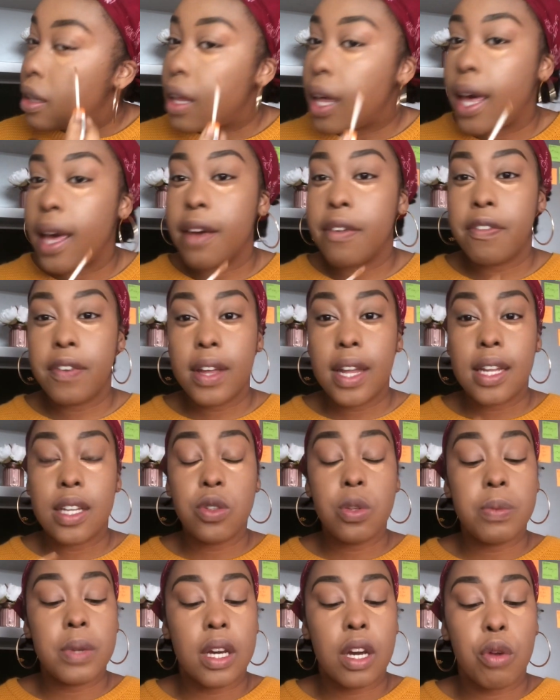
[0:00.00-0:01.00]
I feel like this
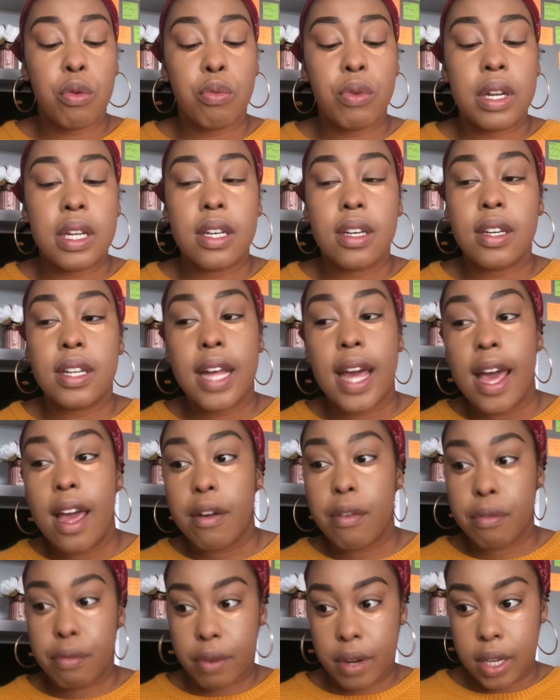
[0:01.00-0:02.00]
would be like a really good
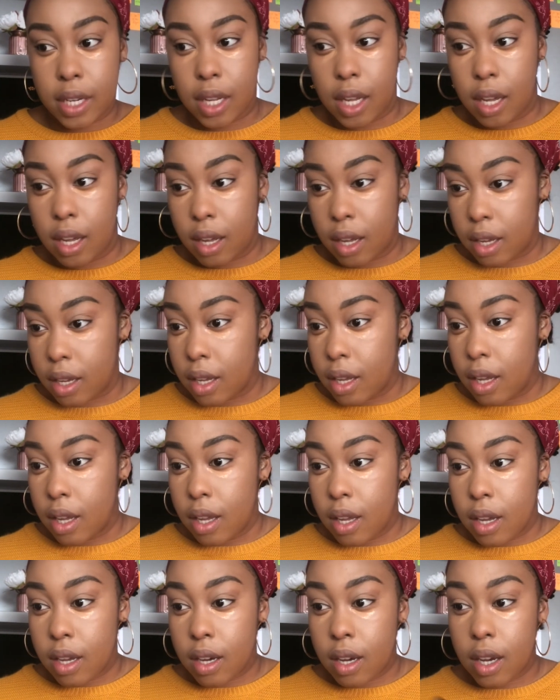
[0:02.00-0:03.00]
everyday
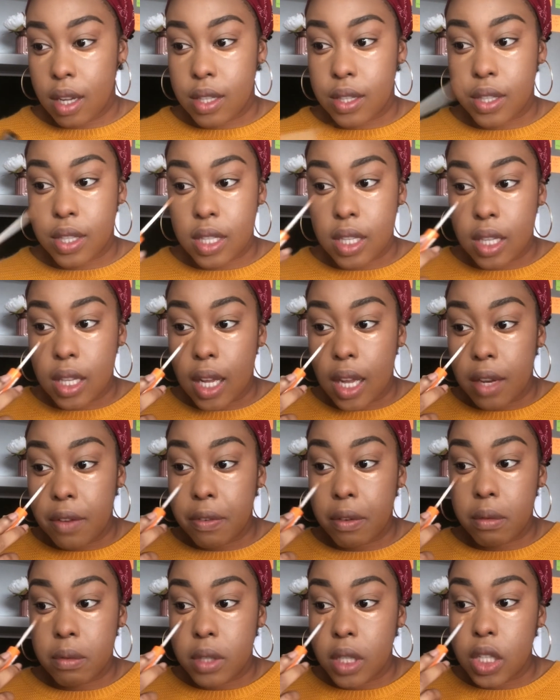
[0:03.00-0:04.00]
concealer and
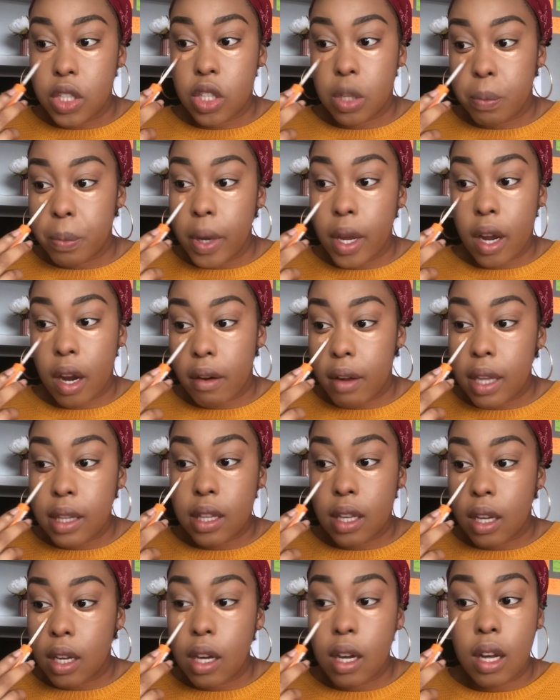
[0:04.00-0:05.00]
foundation pairing.
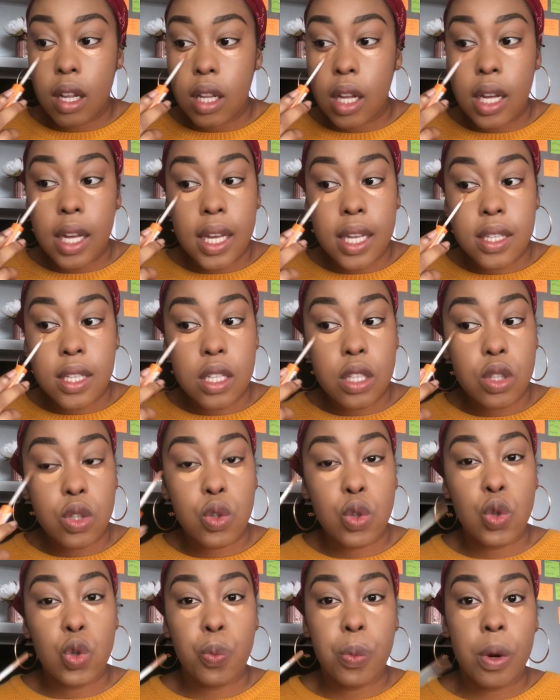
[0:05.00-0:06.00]
The color isn't
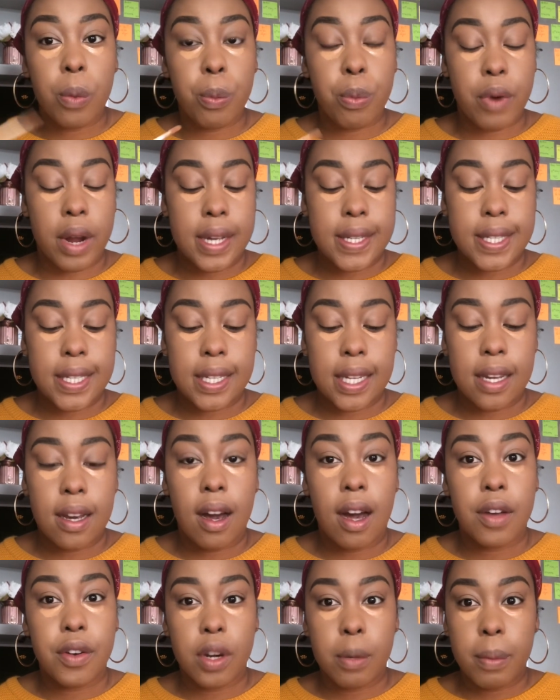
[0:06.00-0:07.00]
super brightening
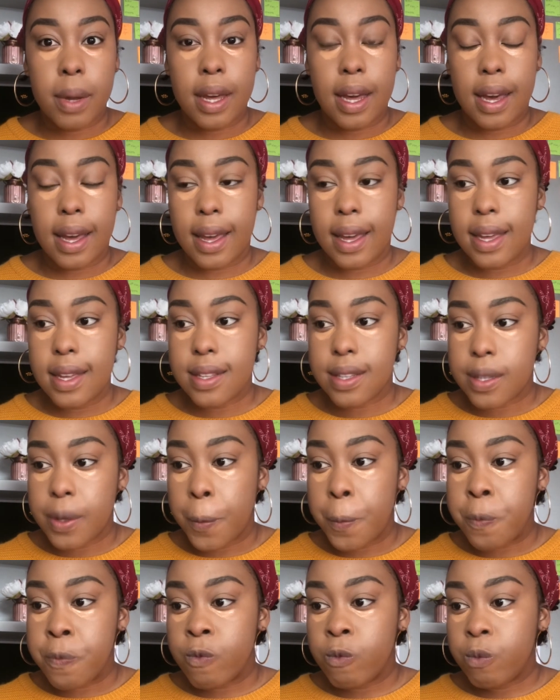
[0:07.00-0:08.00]
under my eyes.
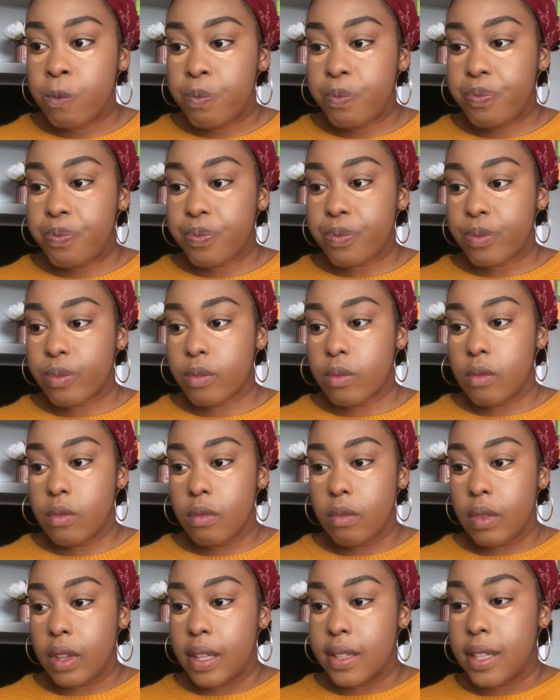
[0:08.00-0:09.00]

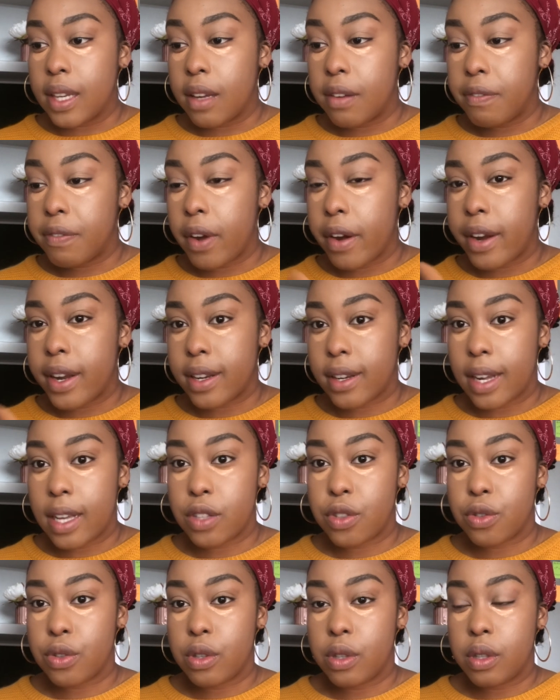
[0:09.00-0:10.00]
It's like a very
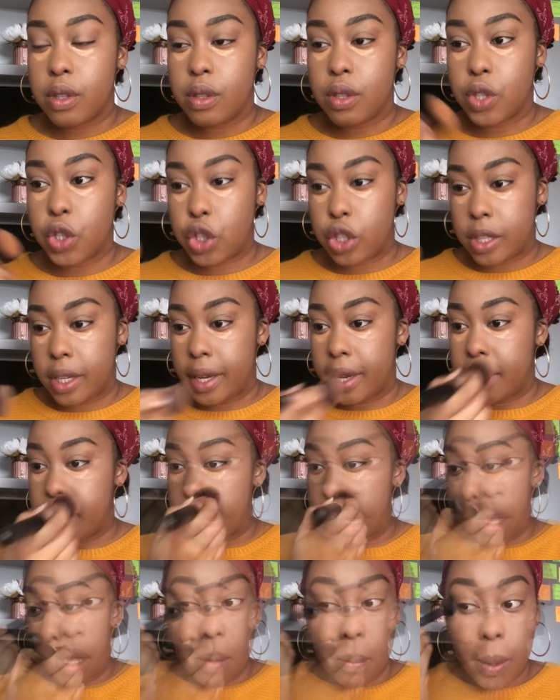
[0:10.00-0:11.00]
natural shade.
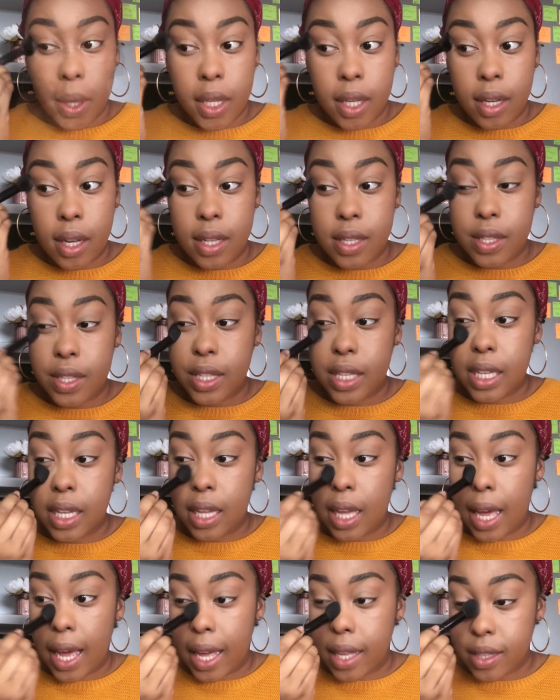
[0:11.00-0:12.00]
Or the
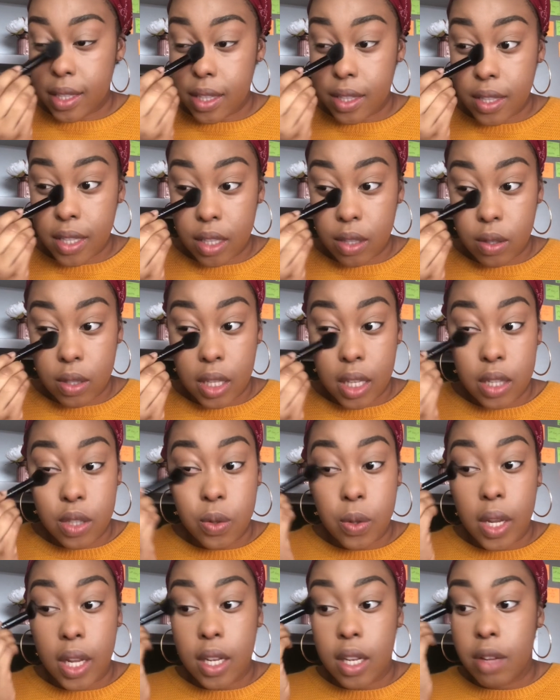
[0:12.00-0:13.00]
concealer hasn't settled
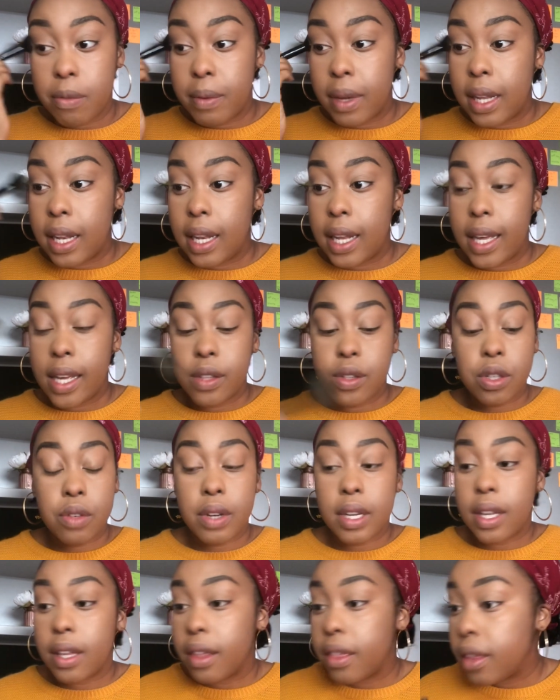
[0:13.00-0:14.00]
into any of my lines
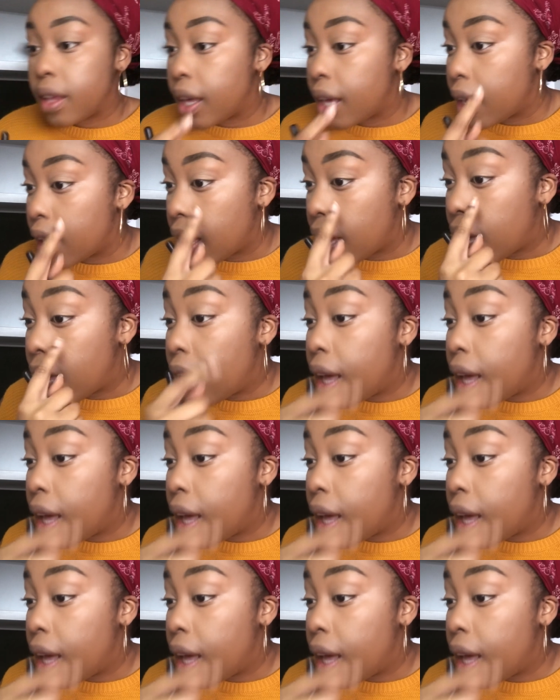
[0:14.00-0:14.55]
or anything,